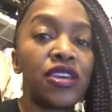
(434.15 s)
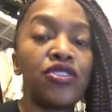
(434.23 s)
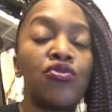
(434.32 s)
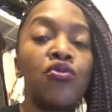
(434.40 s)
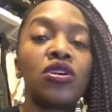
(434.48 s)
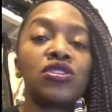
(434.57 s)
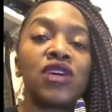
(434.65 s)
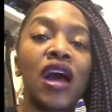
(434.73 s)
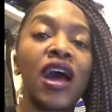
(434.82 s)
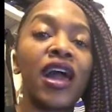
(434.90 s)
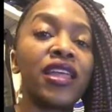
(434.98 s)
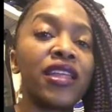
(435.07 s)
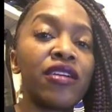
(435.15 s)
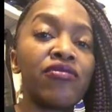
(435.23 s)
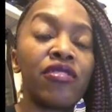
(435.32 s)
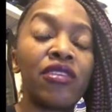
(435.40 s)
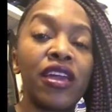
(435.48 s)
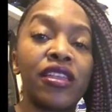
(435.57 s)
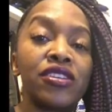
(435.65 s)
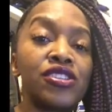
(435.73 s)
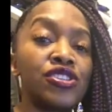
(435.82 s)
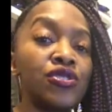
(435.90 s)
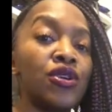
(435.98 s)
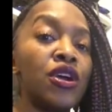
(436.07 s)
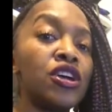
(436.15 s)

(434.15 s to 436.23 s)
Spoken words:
that you want to highlight related to